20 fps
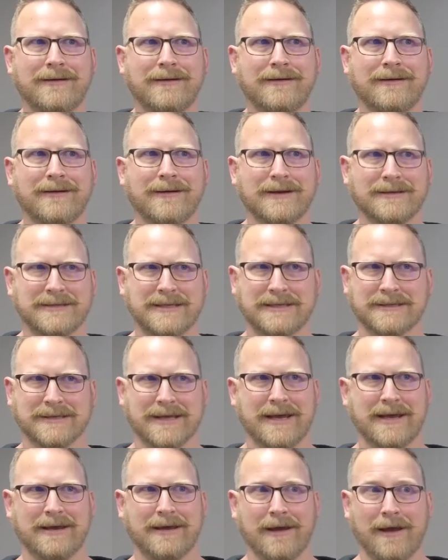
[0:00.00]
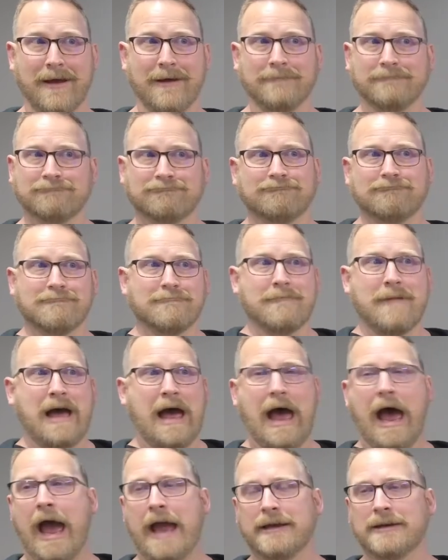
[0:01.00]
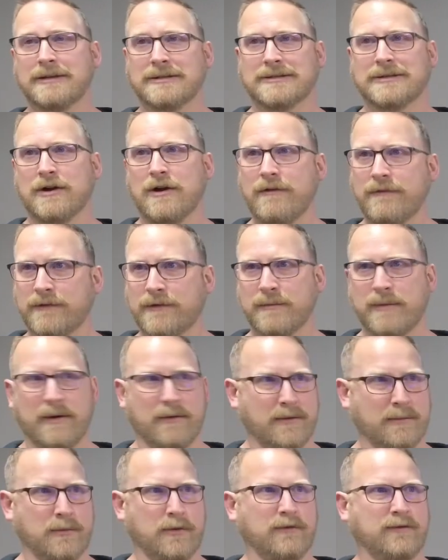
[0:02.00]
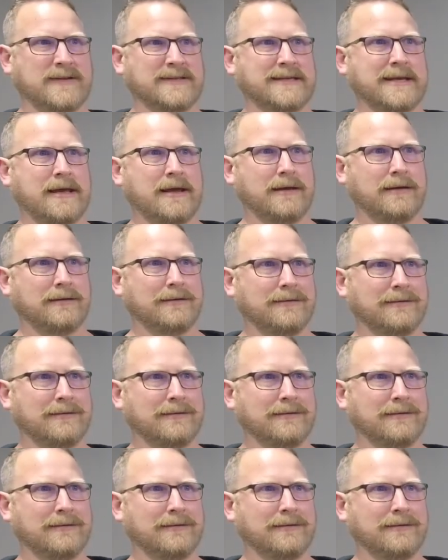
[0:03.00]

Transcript: Because he's like, I deserve to be removed as king.